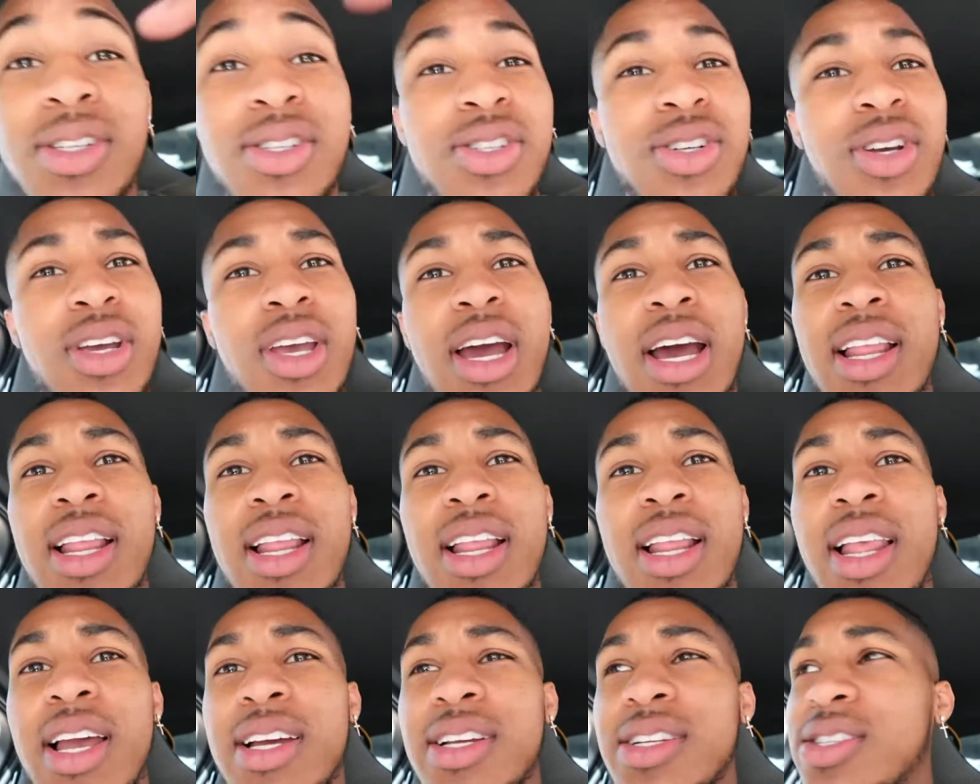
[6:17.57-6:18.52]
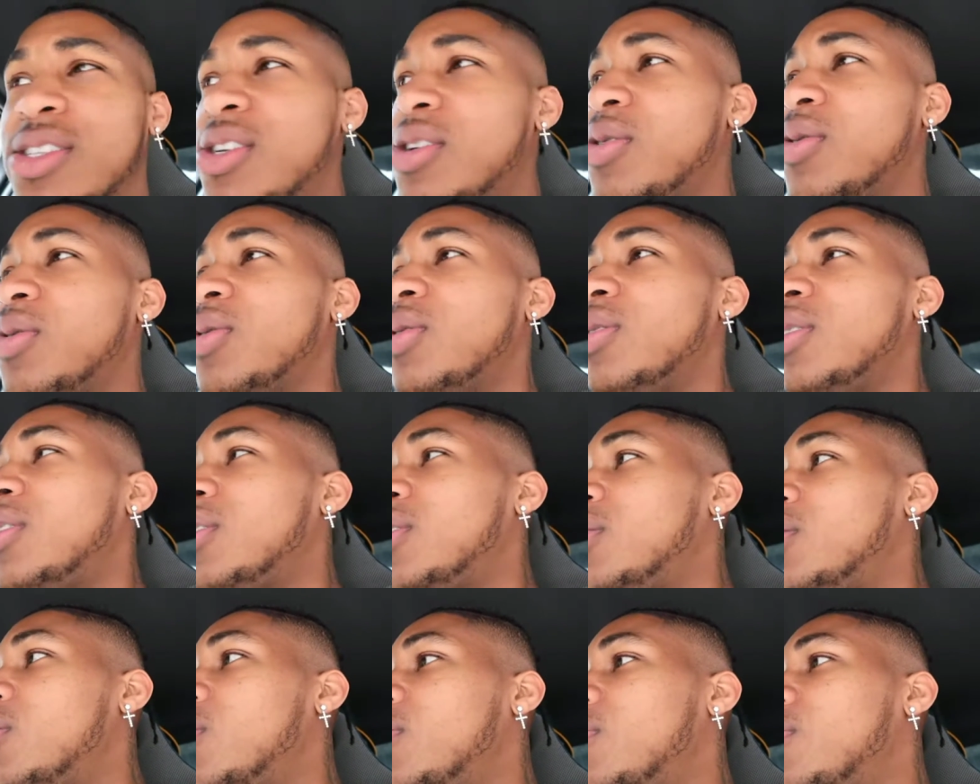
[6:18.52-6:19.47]
I'm going to just show y'all like a general
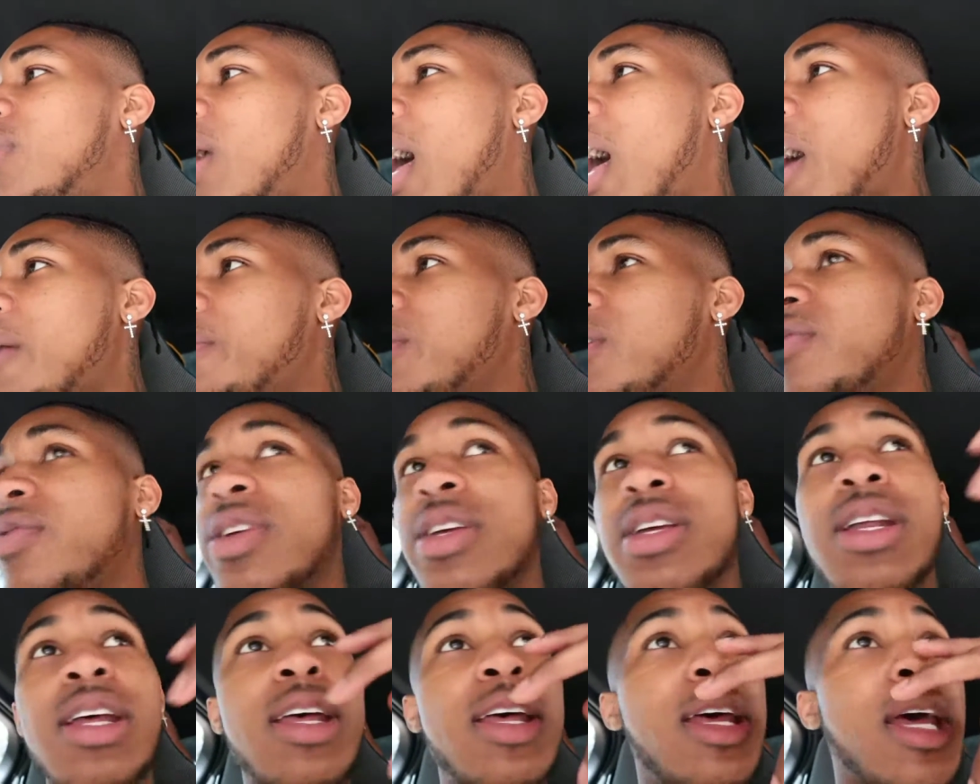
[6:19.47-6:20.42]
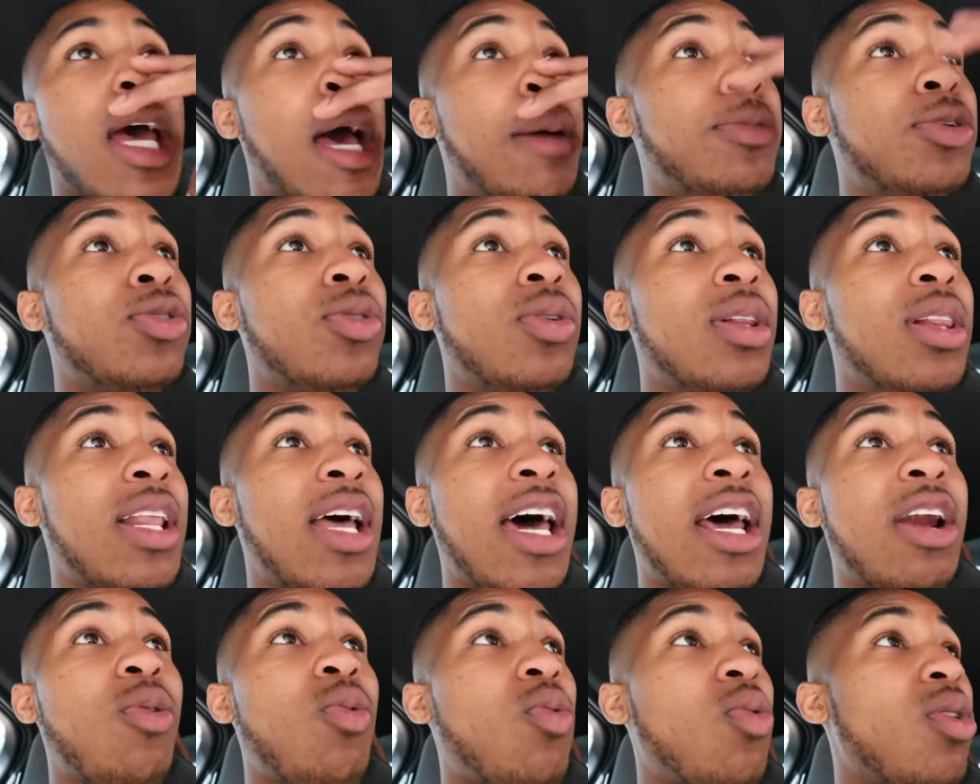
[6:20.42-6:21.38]
little vibe of it. I'm going to do a
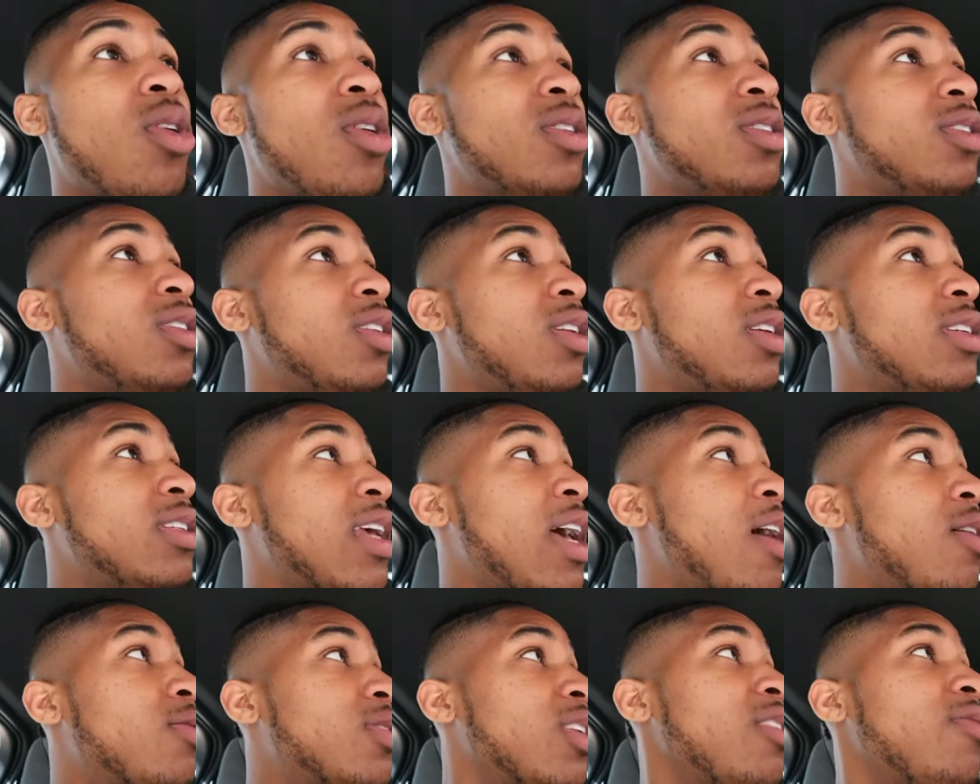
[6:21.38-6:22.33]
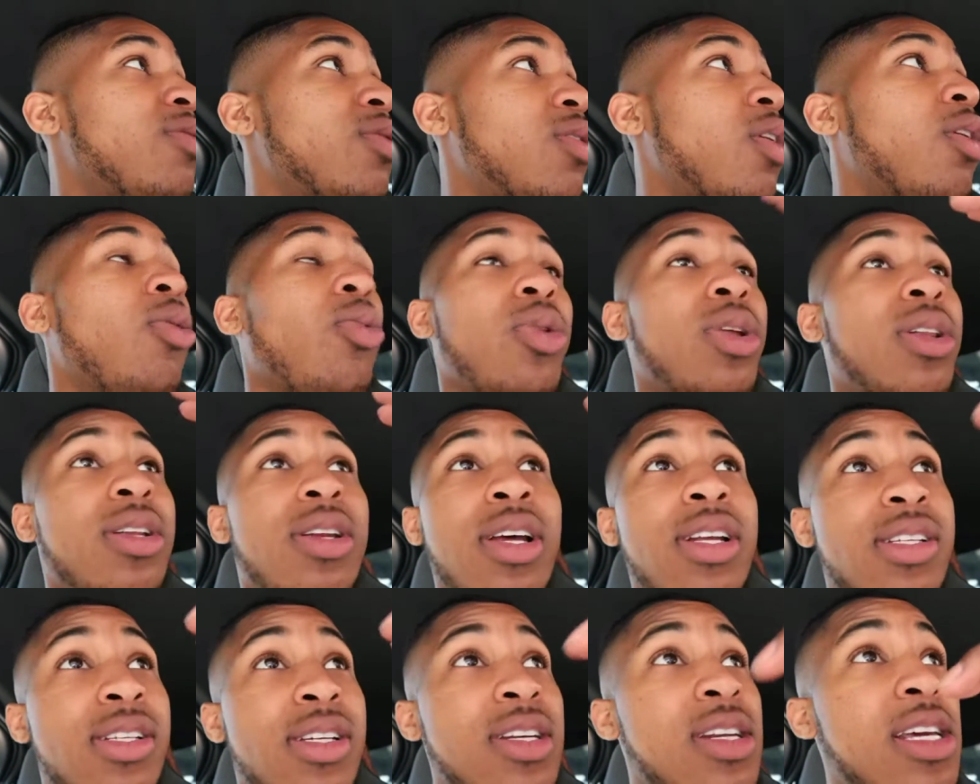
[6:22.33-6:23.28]
lot of work to this house, even though it really
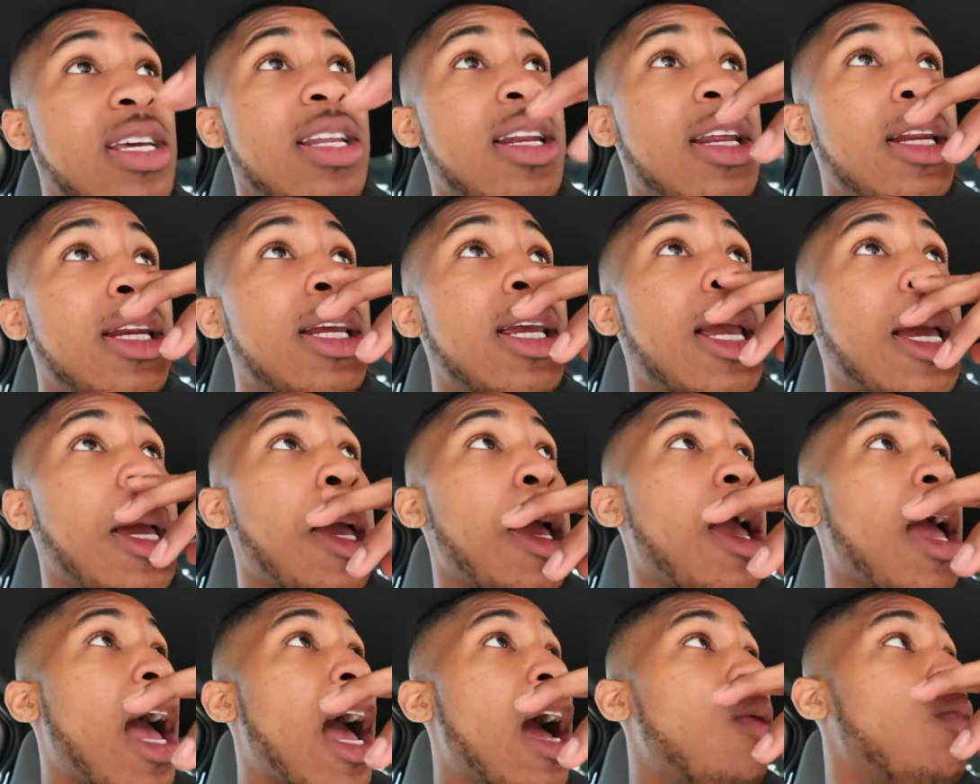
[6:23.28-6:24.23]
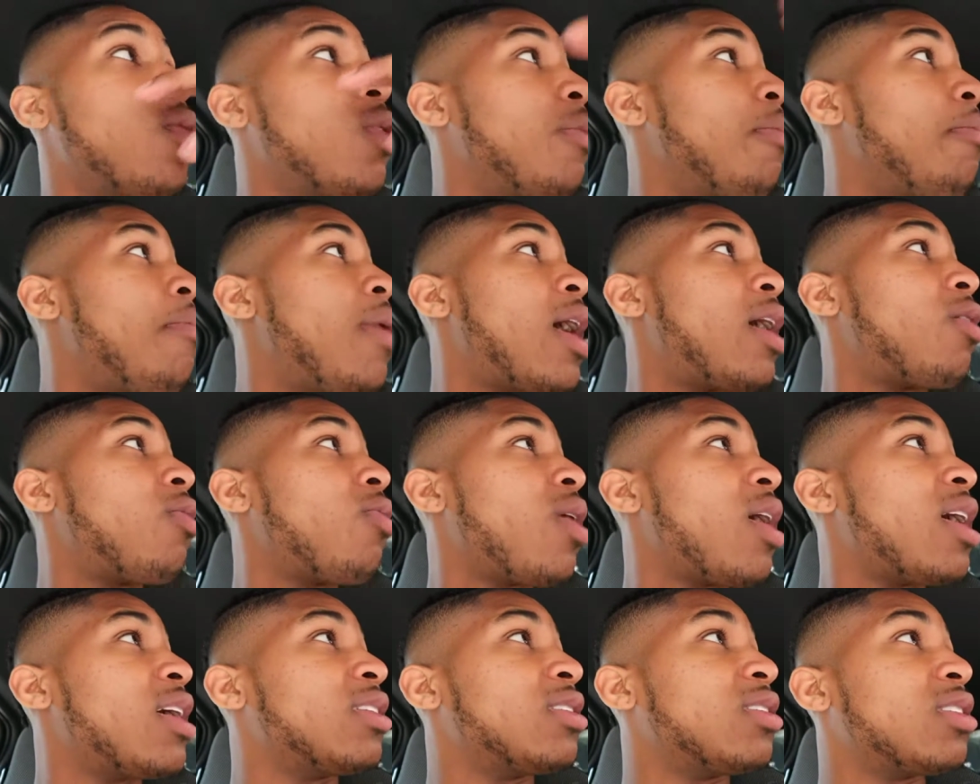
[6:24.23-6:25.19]
doesn't need any. I want to
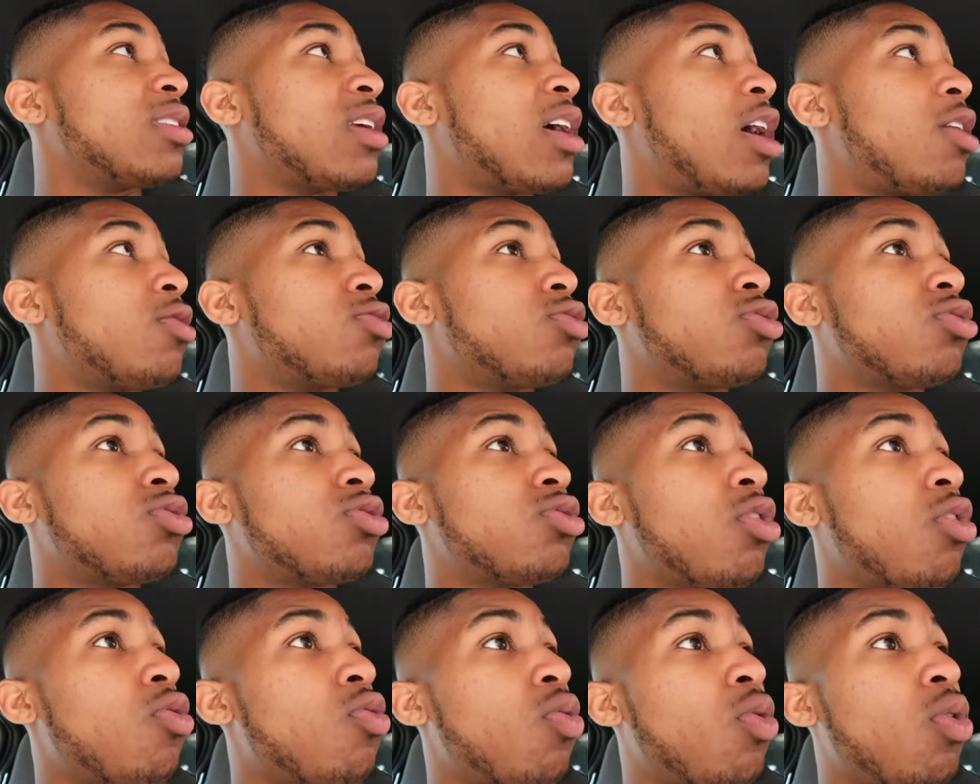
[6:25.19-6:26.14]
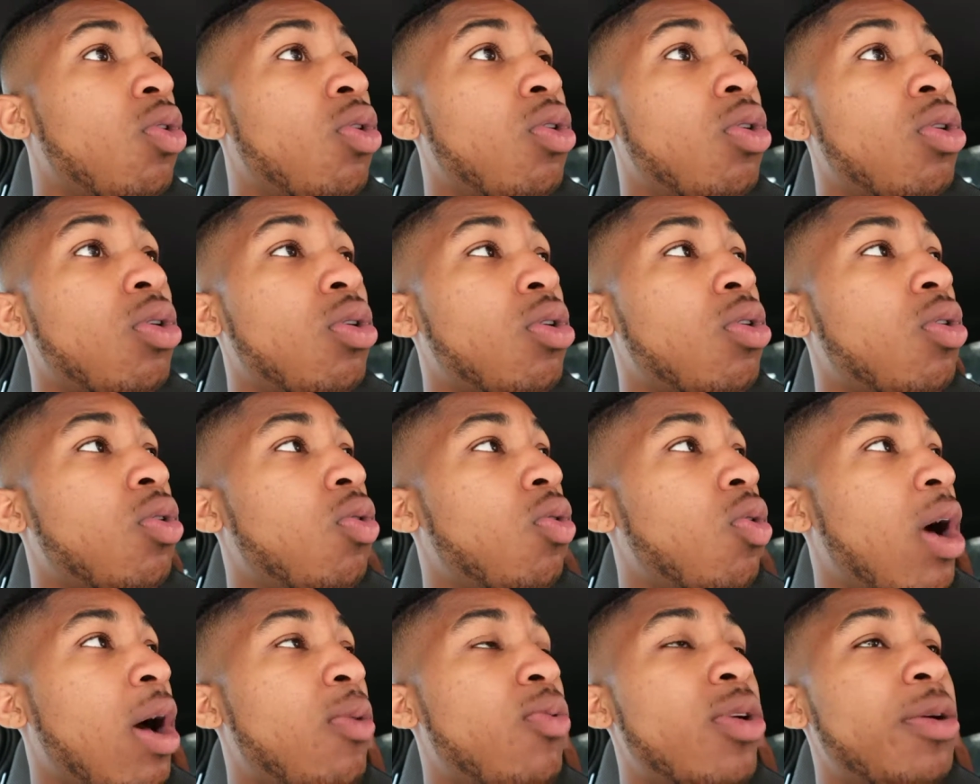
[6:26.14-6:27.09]
modernize this house so
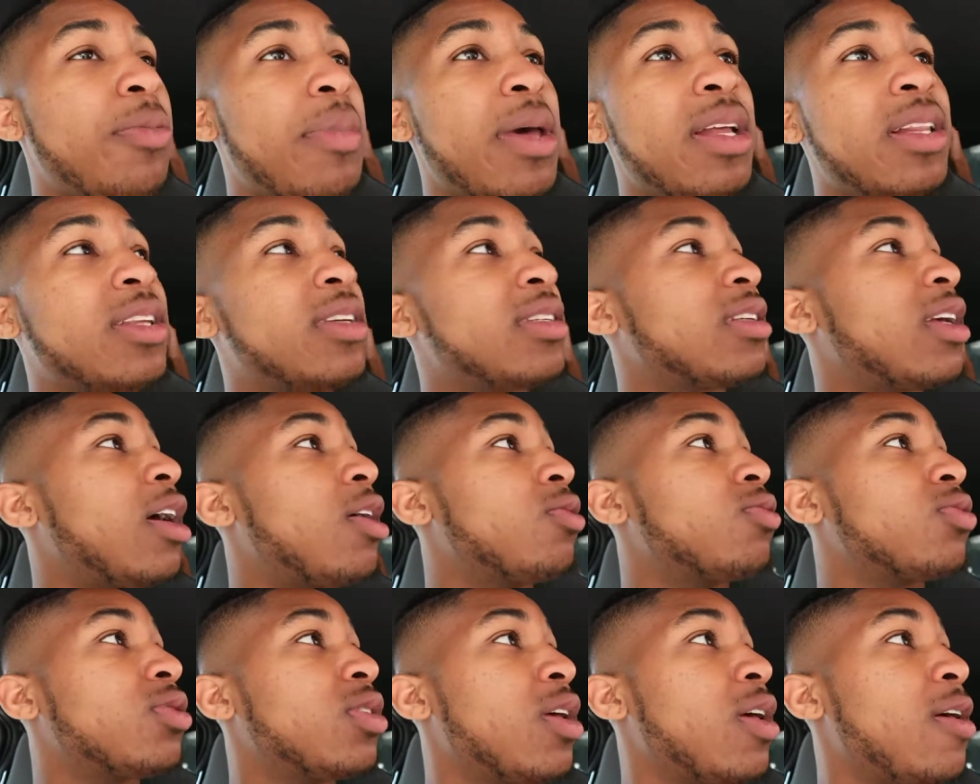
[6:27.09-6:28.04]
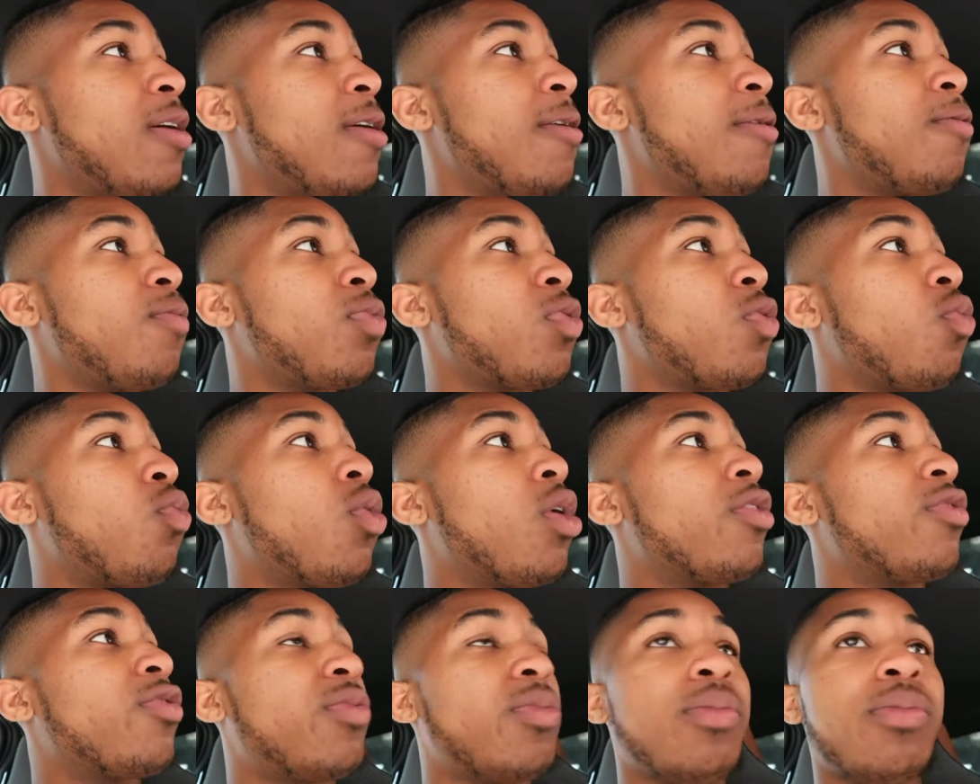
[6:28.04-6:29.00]
cool. I want to make this house
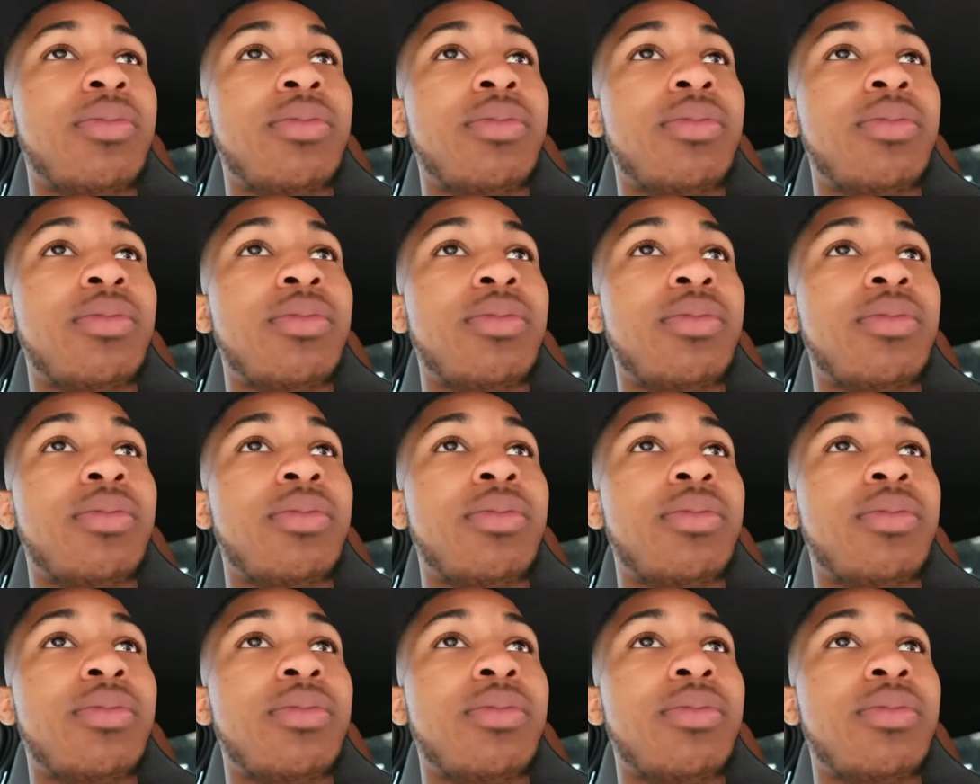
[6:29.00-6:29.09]
worth